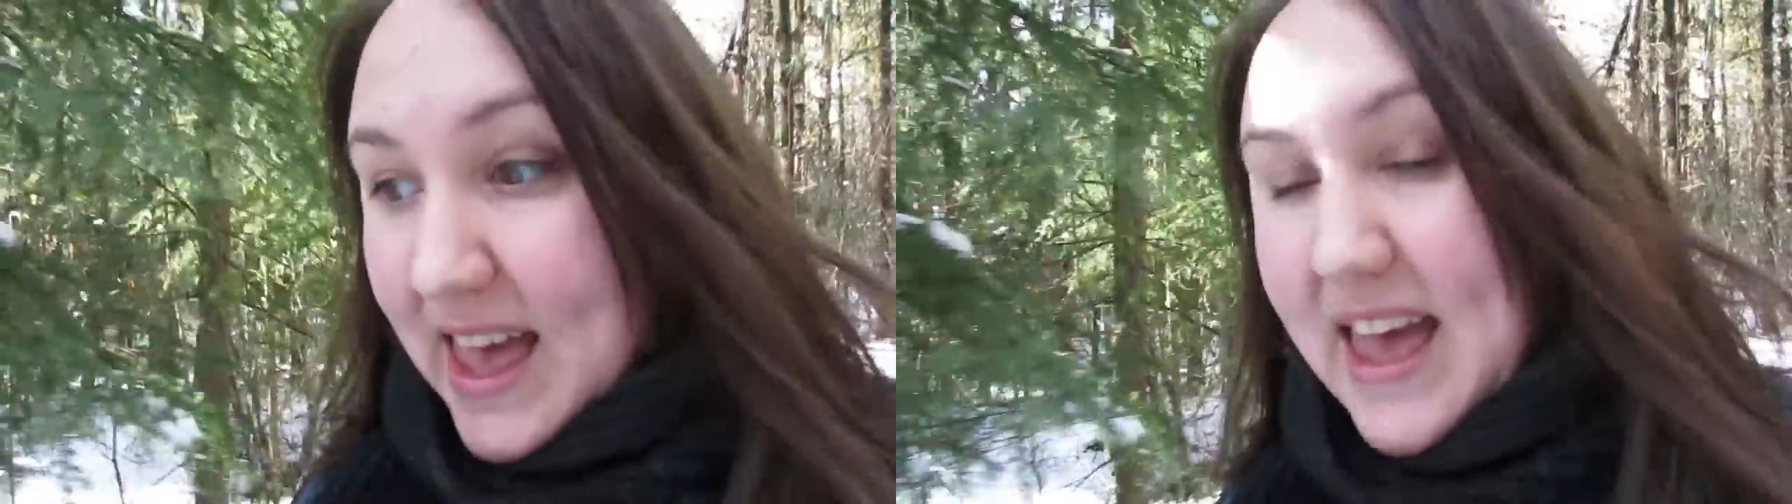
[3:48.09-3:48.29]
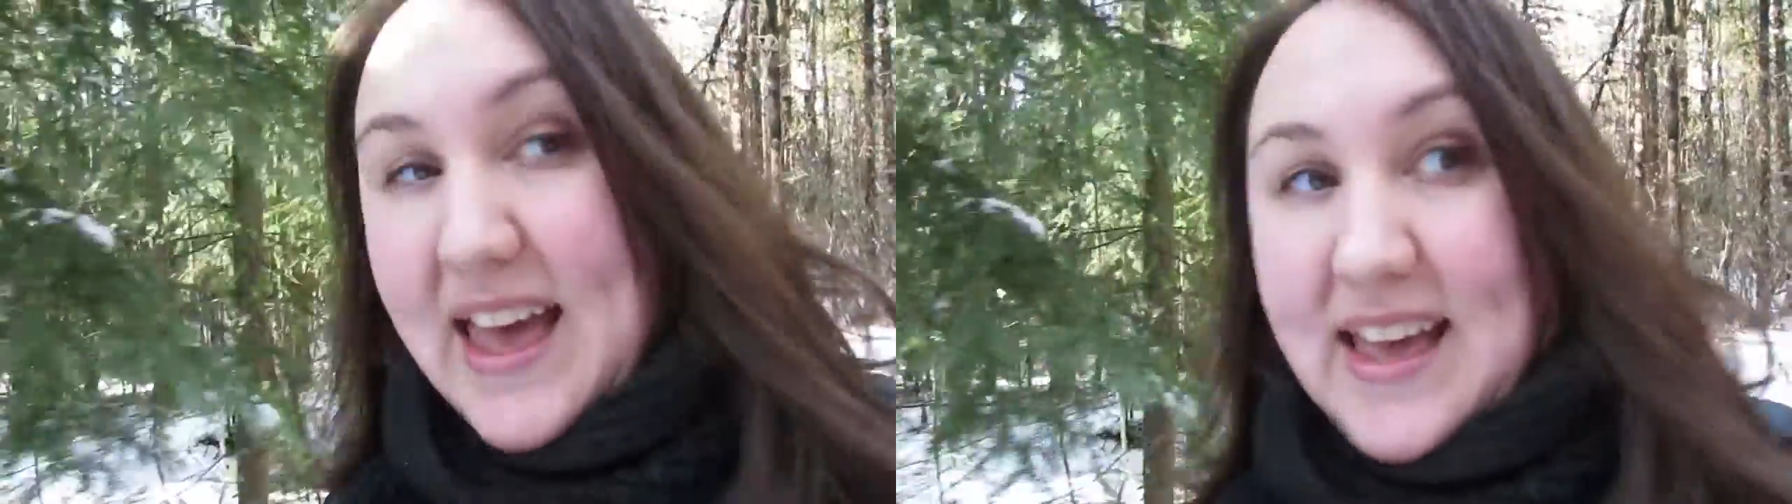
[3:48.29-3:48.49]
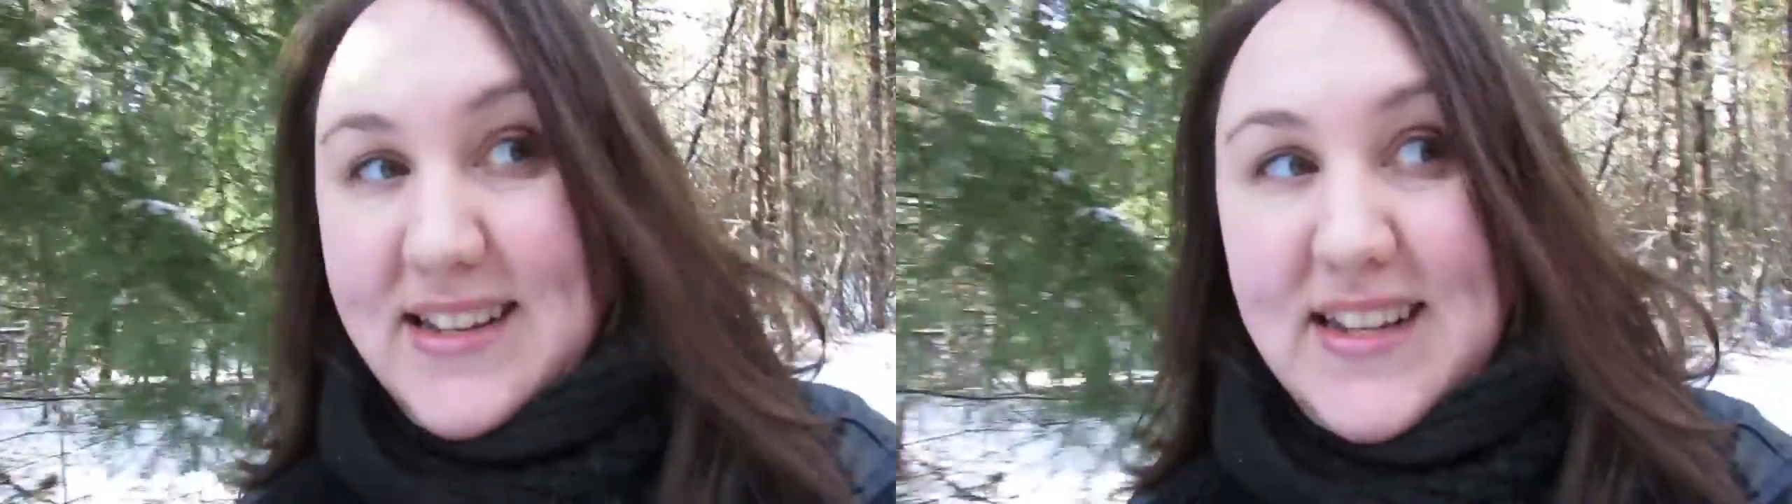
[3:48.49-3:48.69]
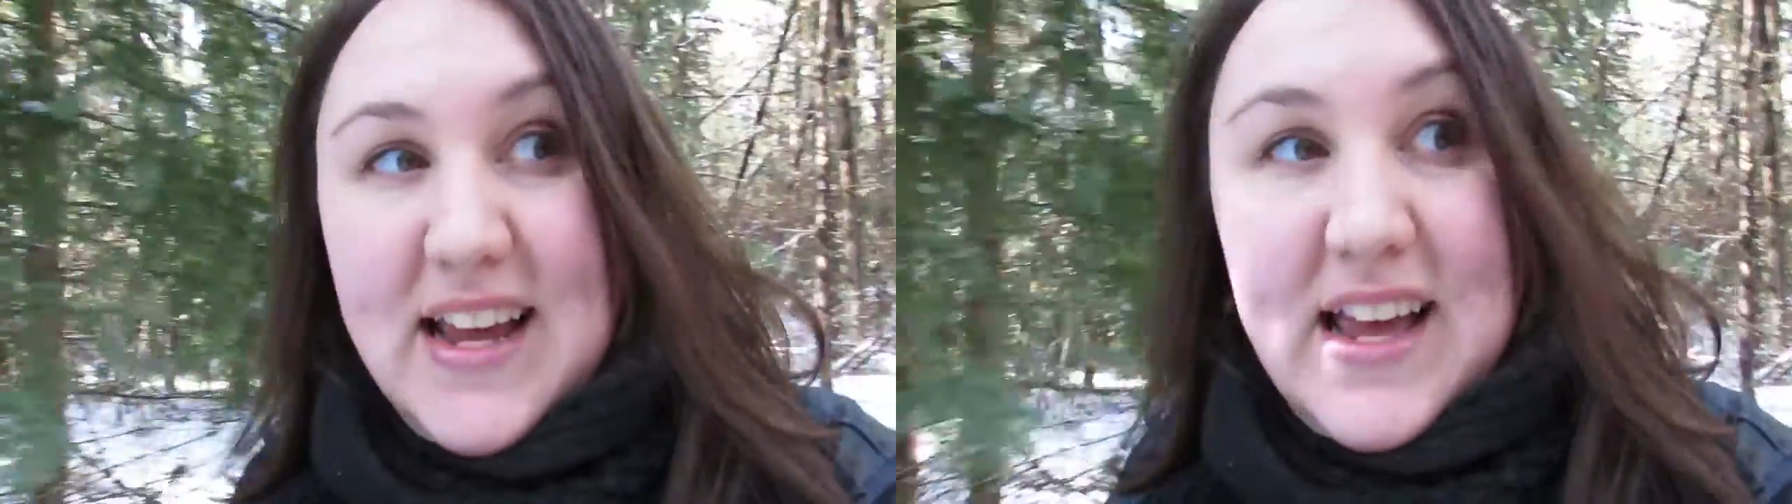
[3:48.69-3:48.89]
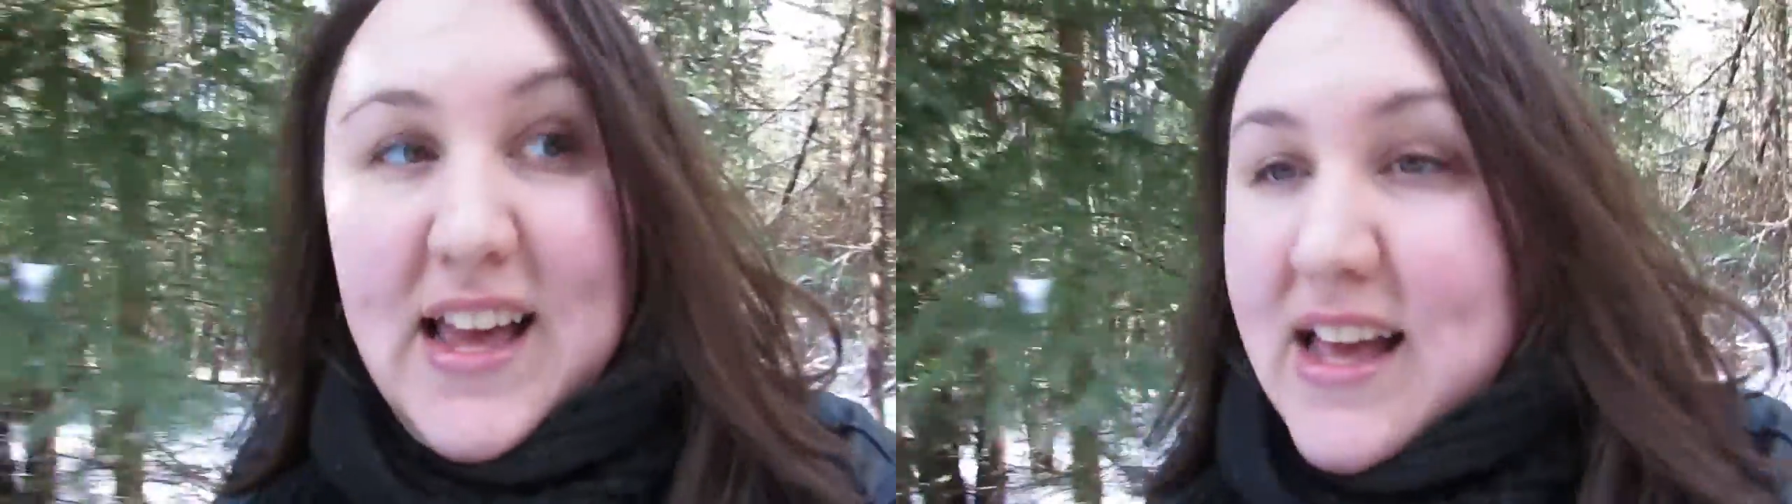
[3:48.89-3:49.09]
and
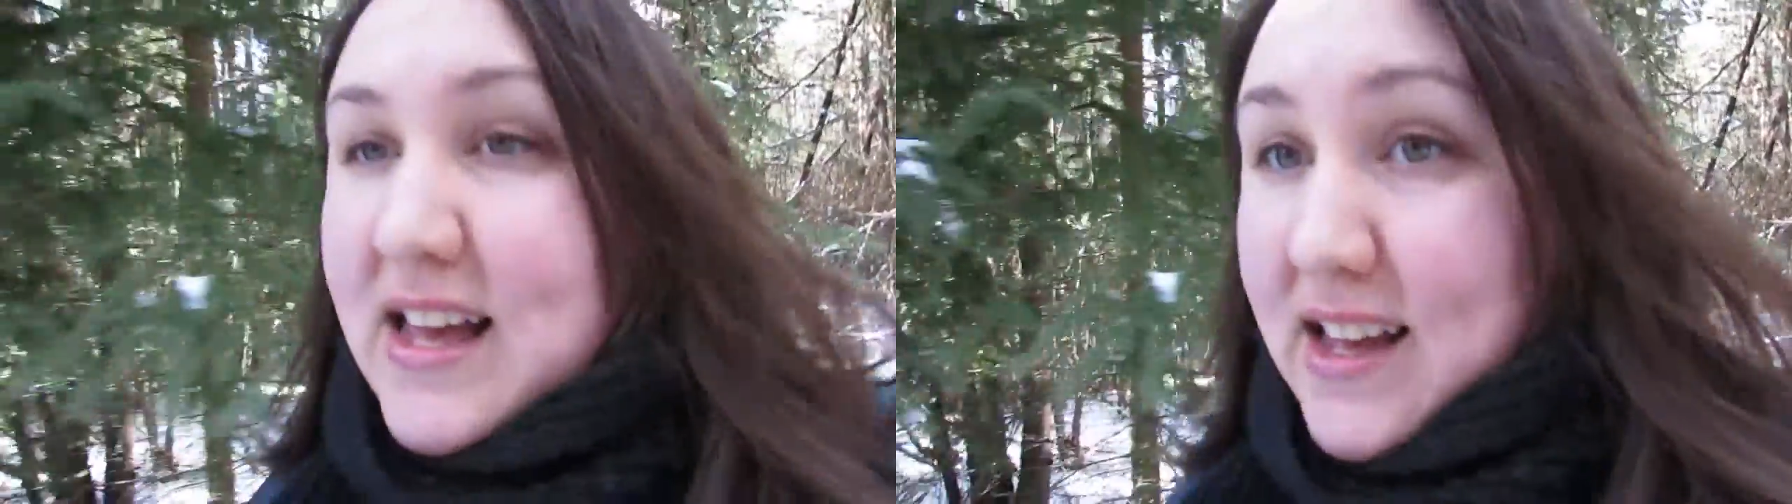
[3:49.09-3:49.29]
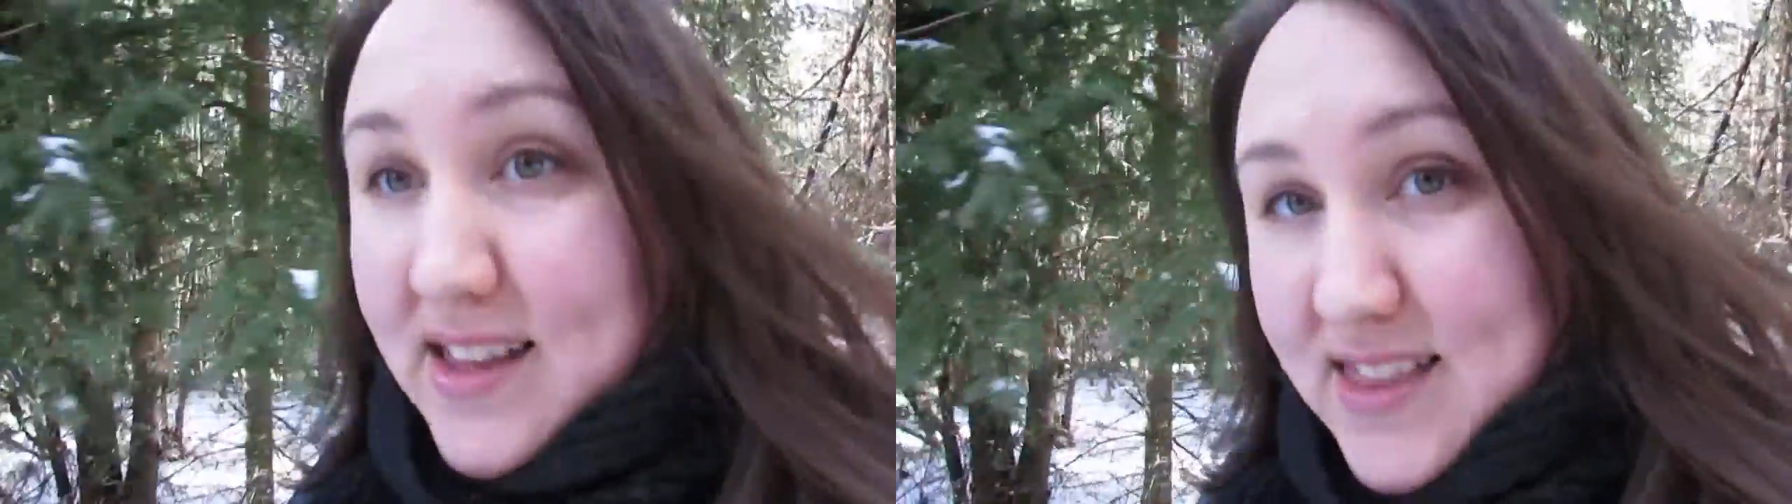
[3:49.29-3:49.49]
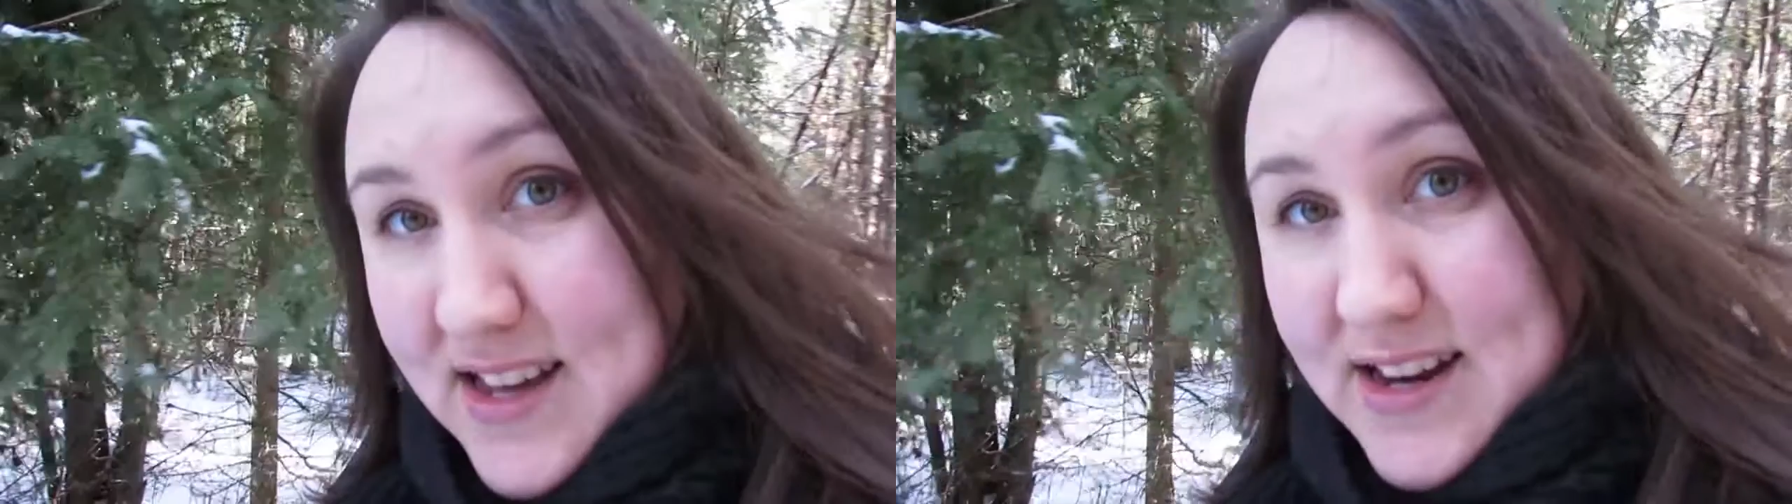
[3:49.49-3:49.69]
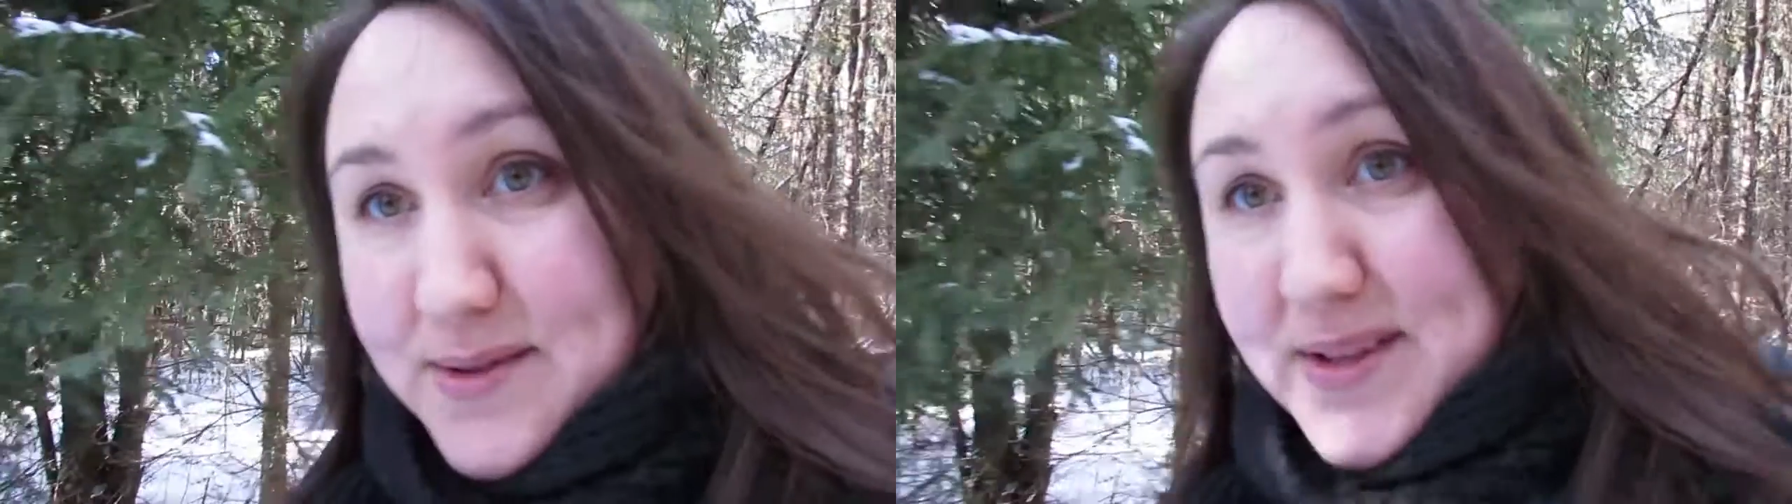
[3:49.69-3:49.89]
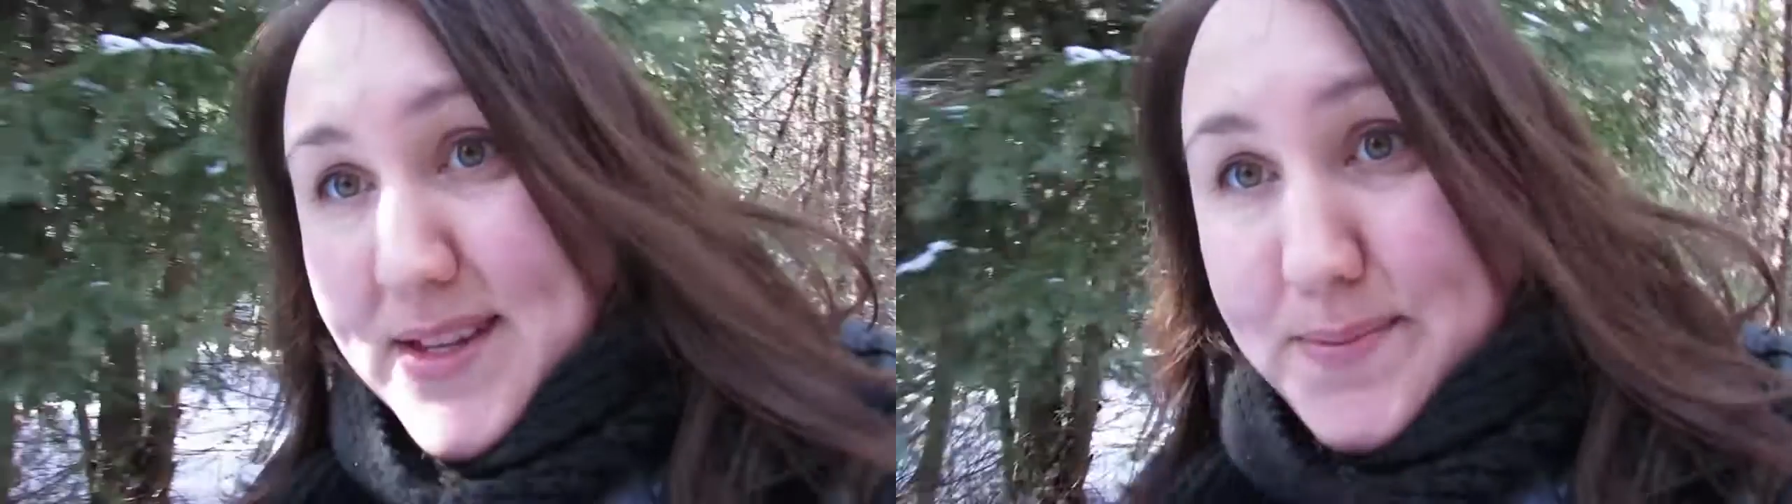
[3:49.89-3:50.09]
I thought it
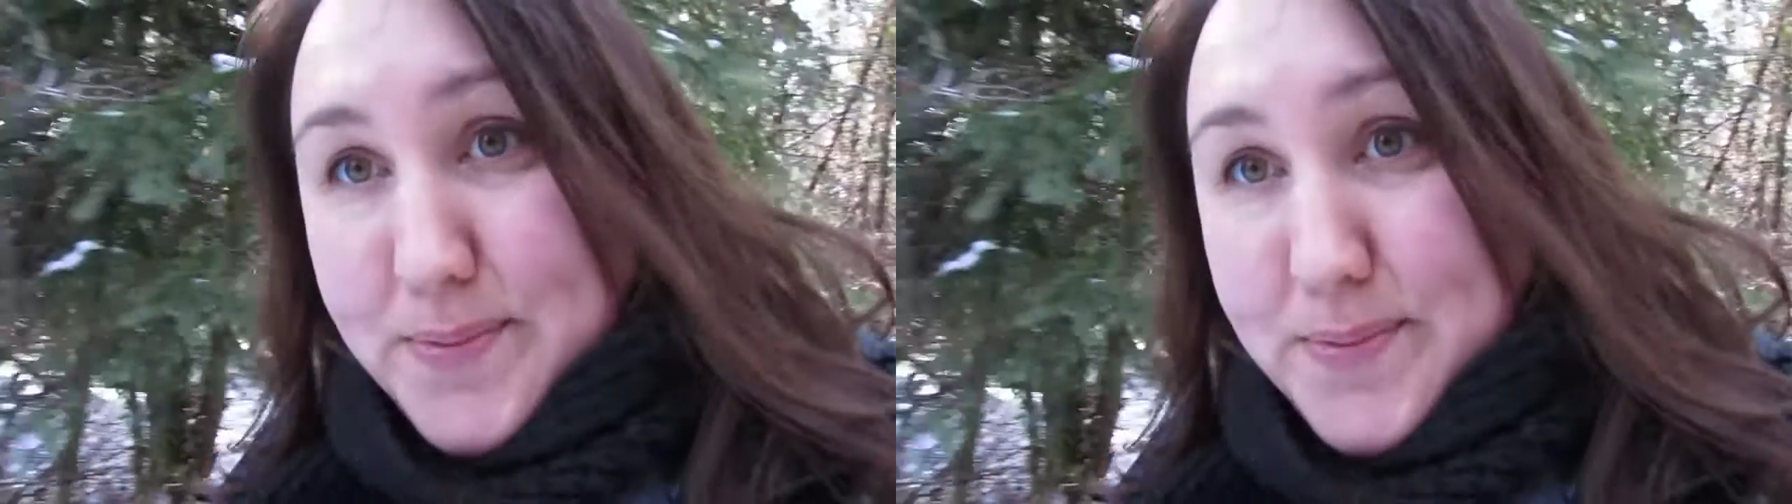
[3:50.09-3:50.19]
was